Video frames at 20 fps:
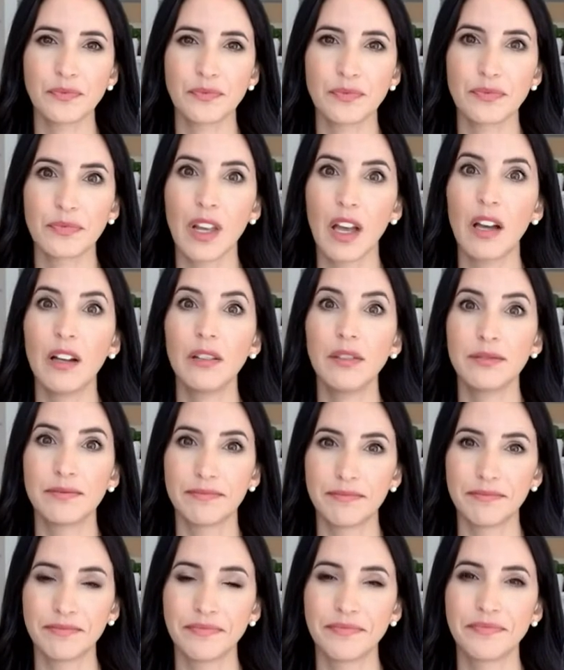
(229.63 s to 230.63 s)

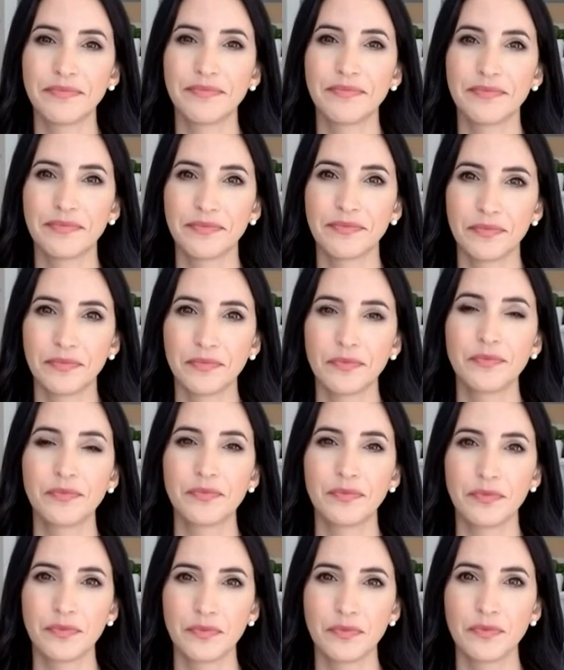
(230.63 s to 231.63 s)

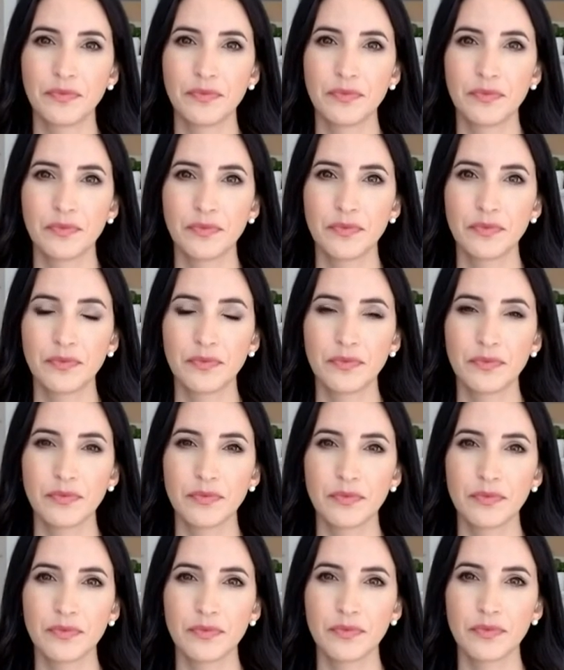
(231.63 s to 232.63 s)

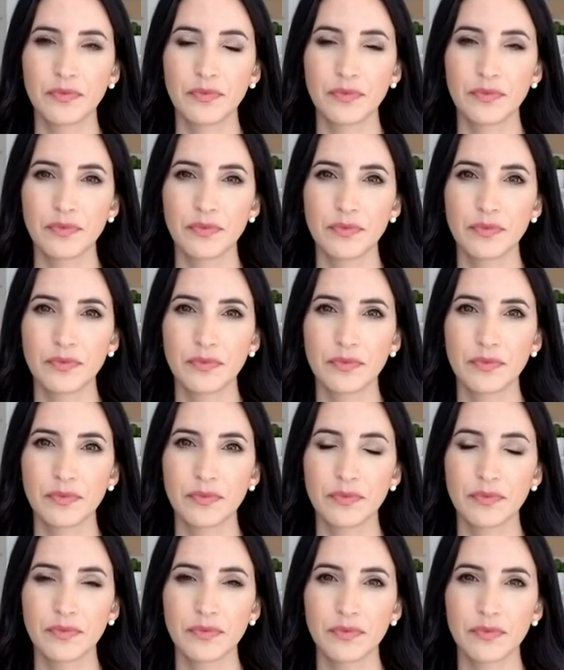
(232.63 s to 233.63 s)

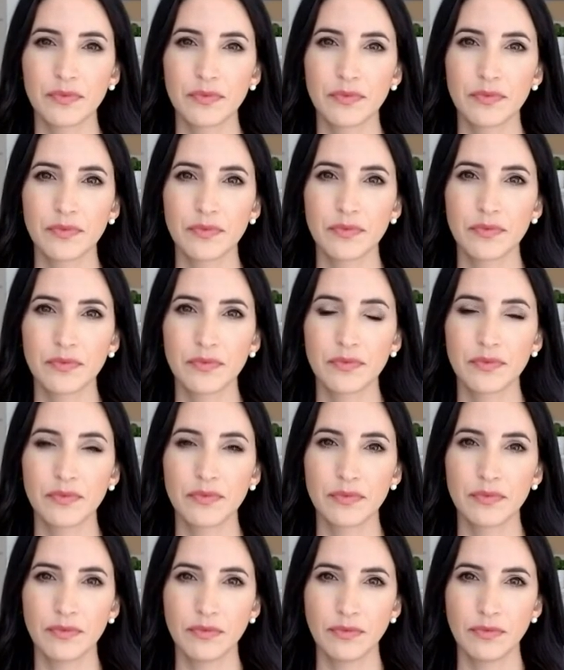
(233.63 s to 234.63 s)

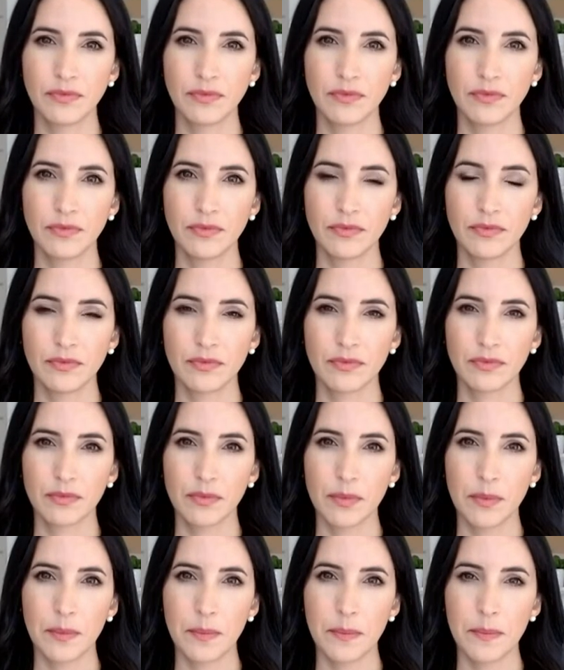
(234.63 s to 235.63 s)

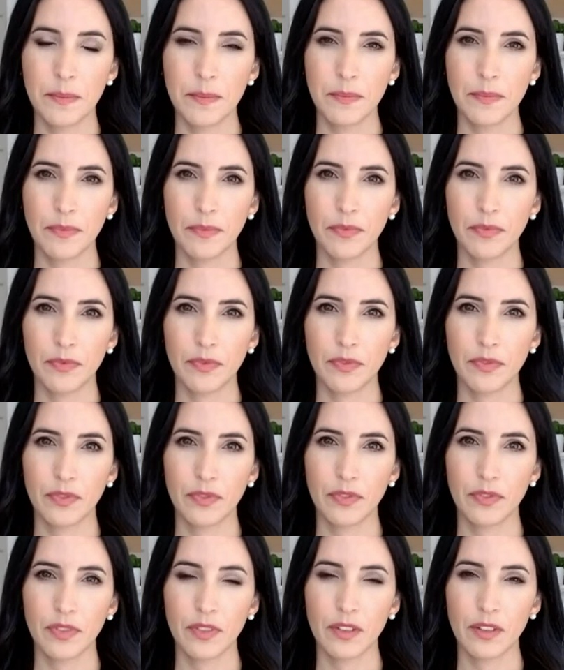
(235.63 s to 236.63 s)

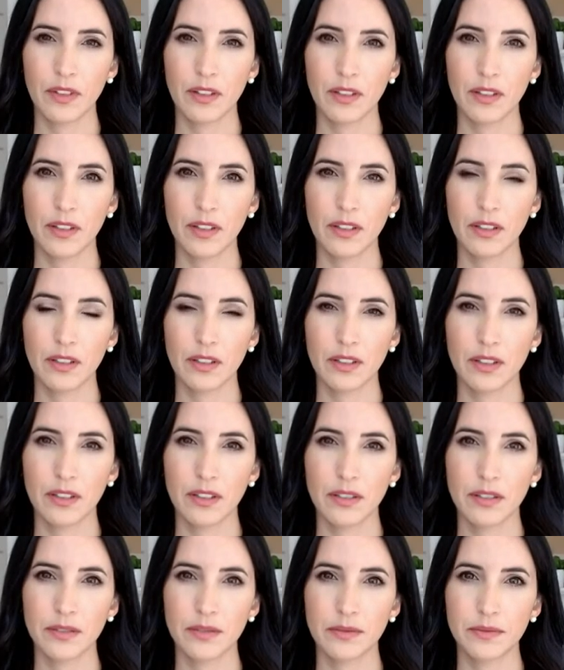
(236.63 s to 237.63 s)
(silent)